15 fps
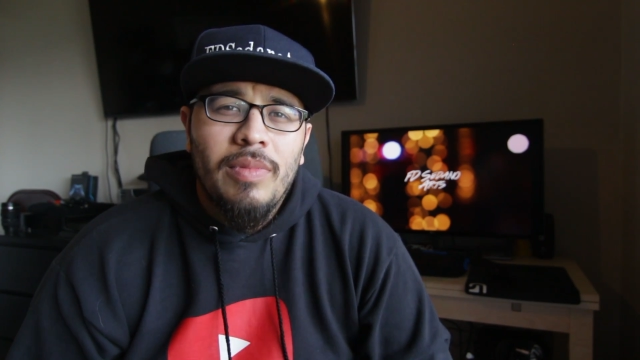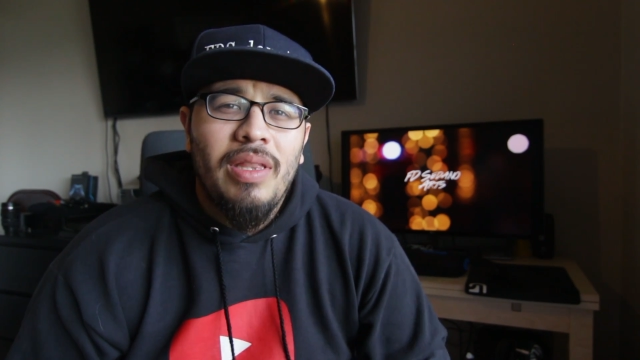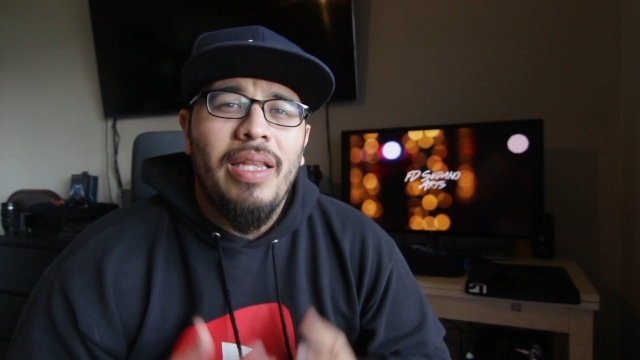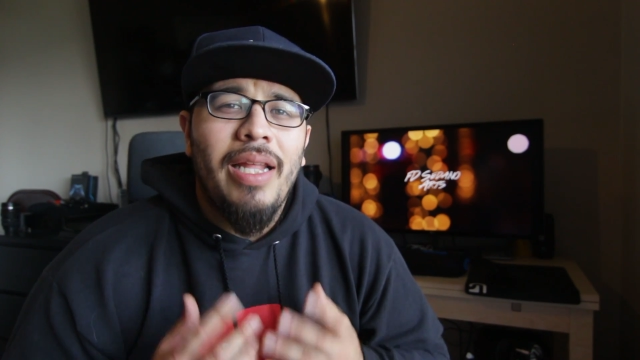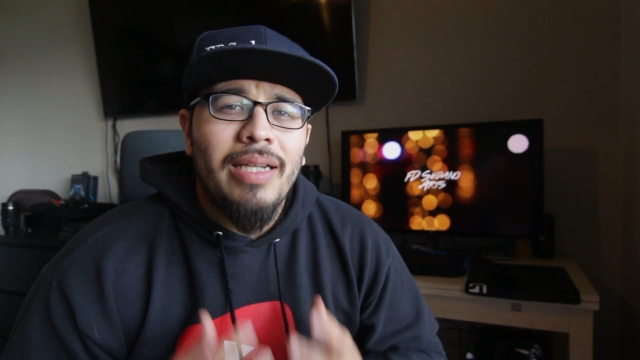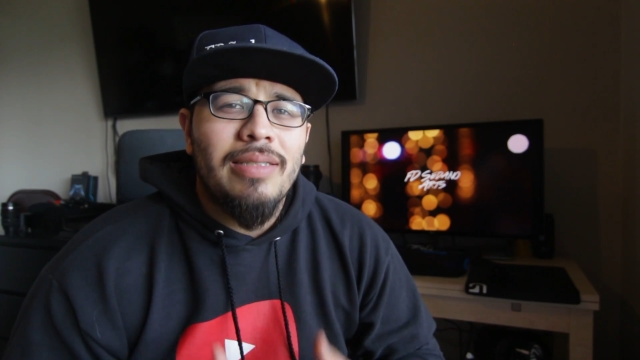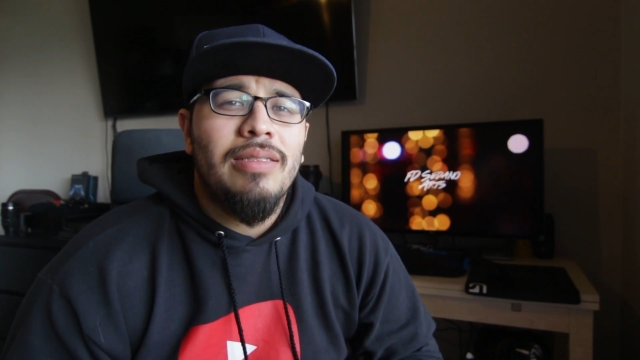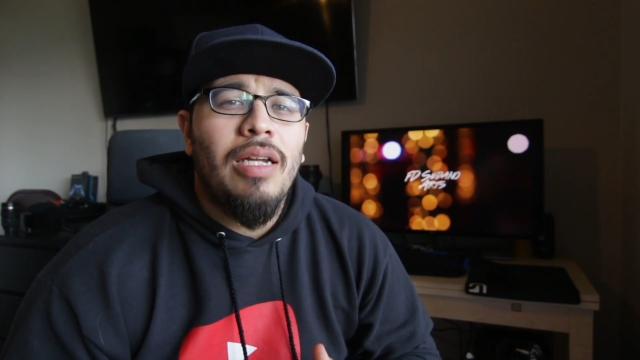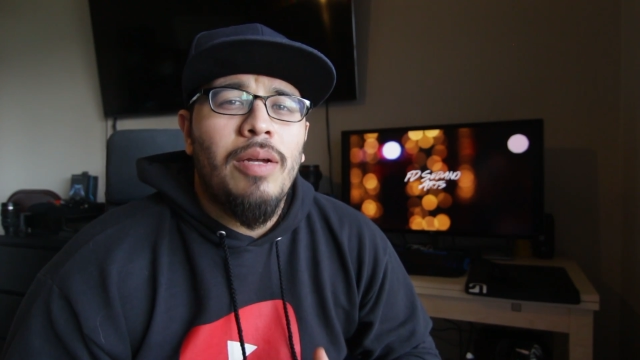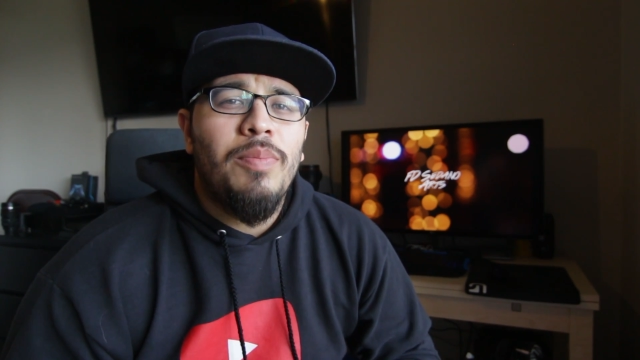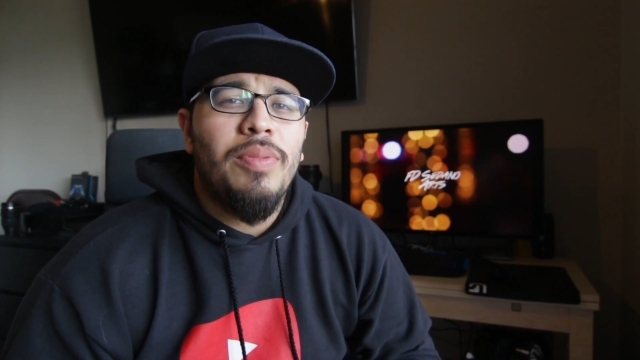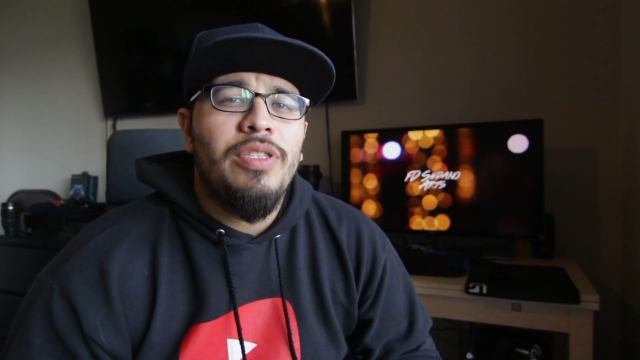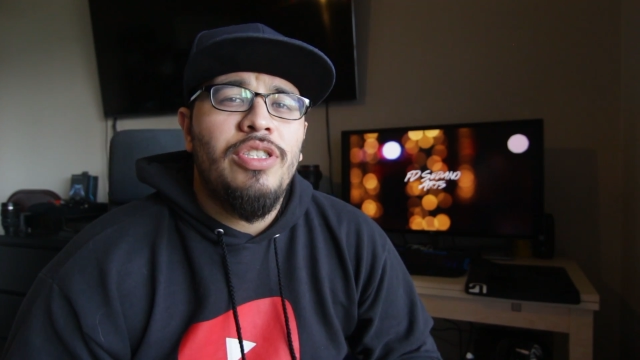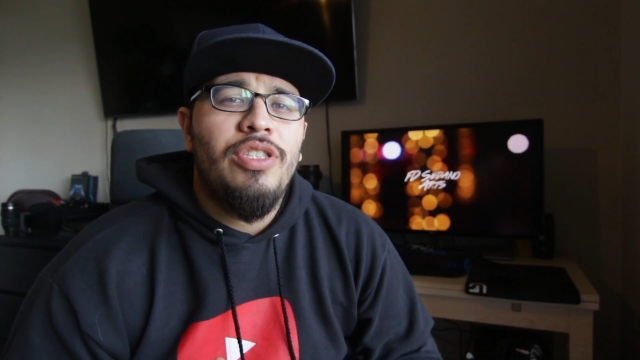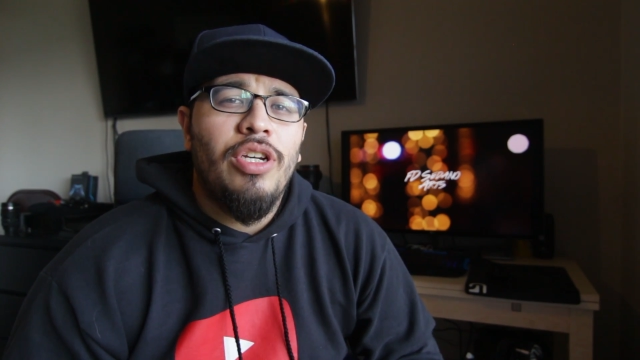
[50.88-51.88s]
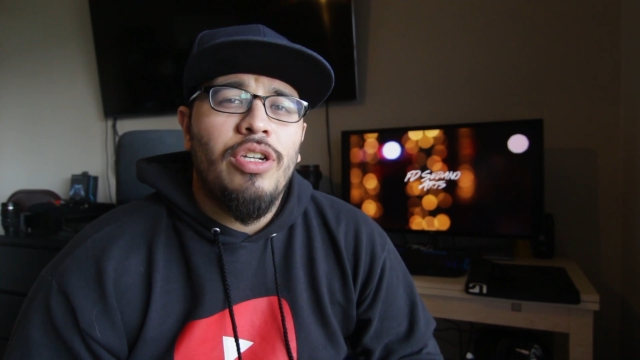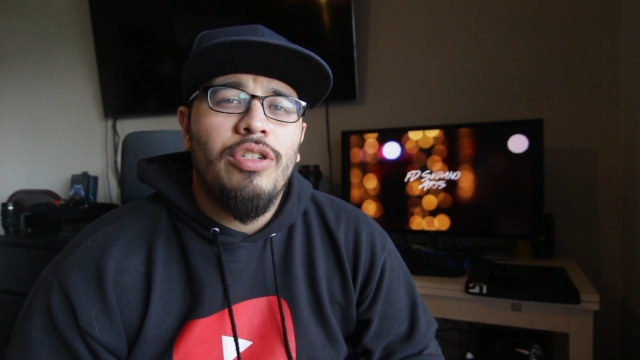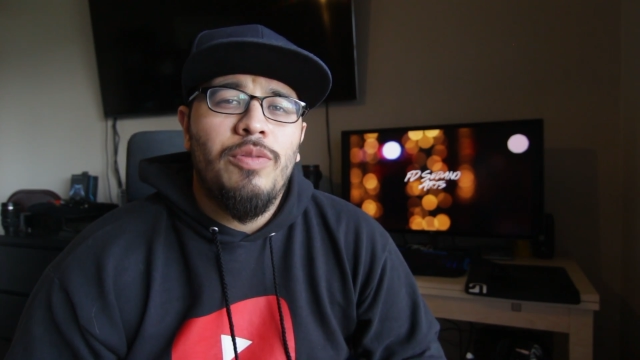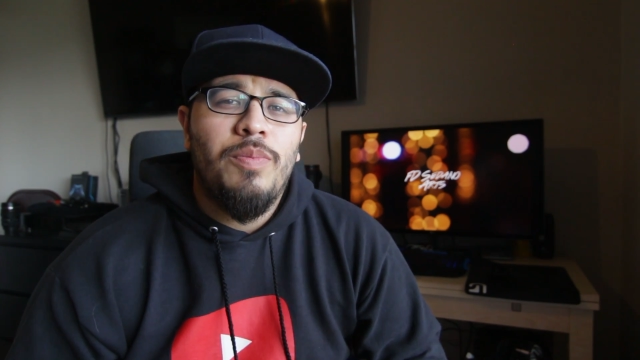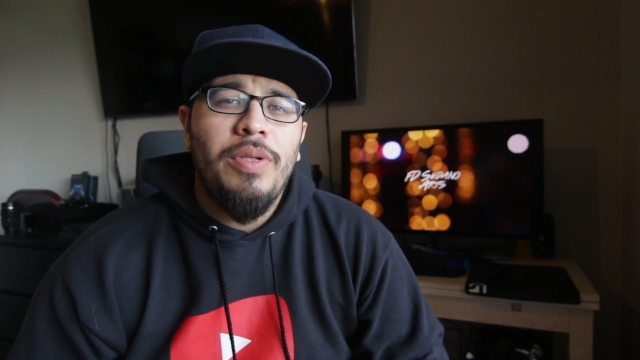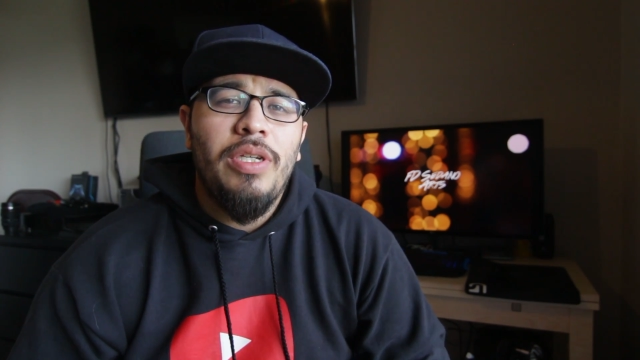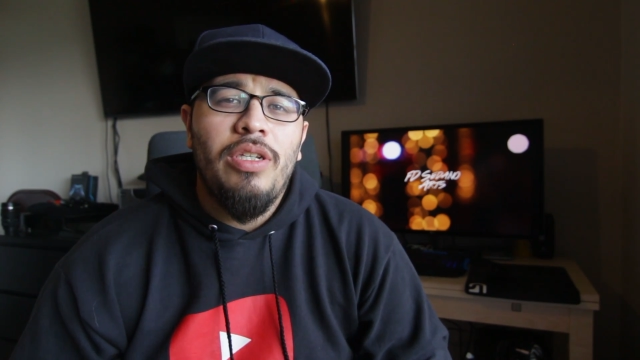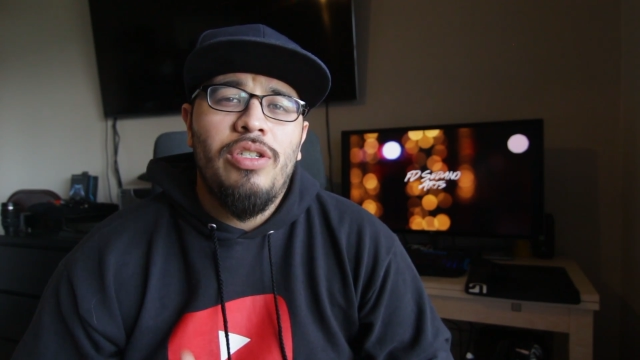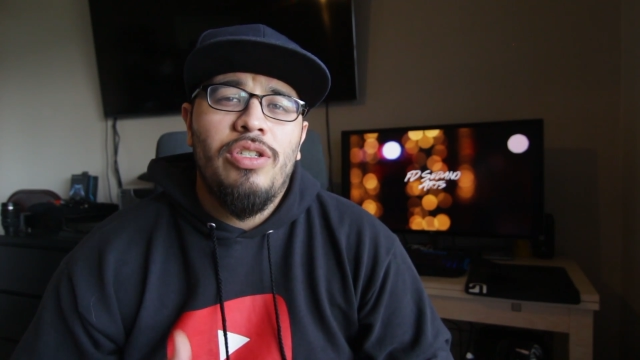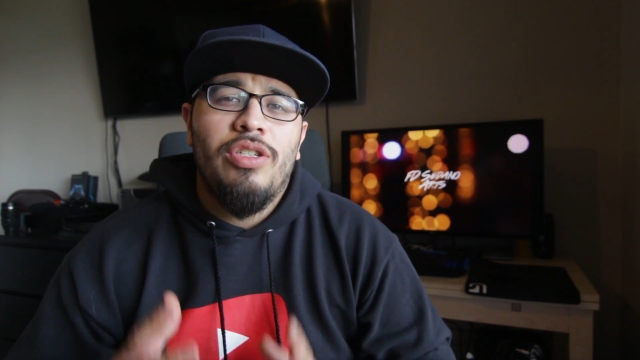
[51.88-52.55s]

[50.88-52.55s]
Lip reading: Next up is shutter speed.